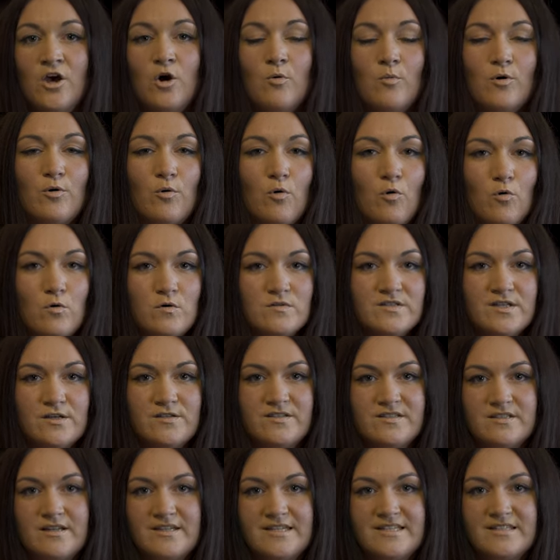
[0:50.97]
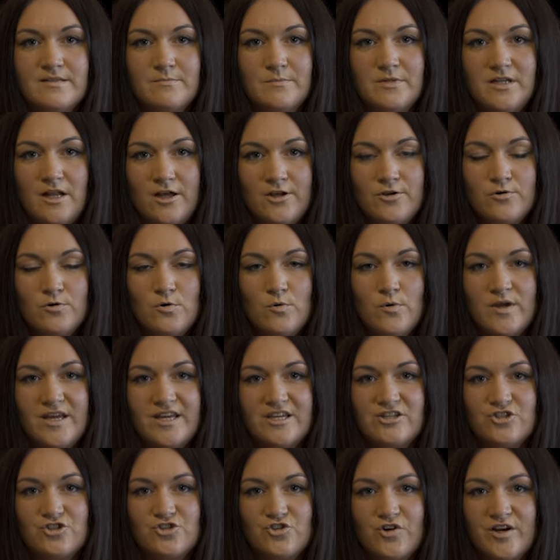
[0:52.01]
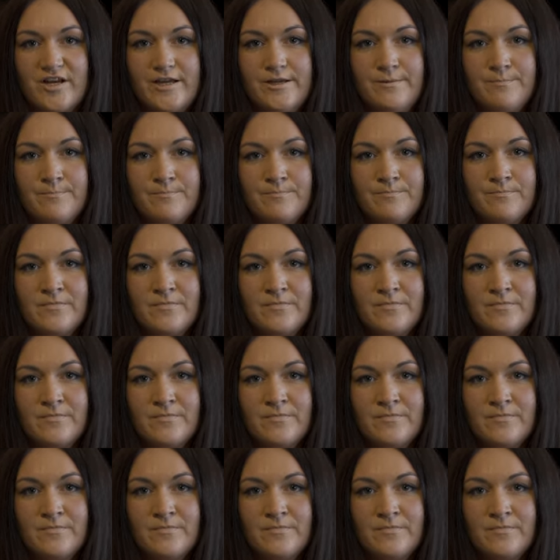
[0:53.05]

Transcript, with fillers: We'll also study some local history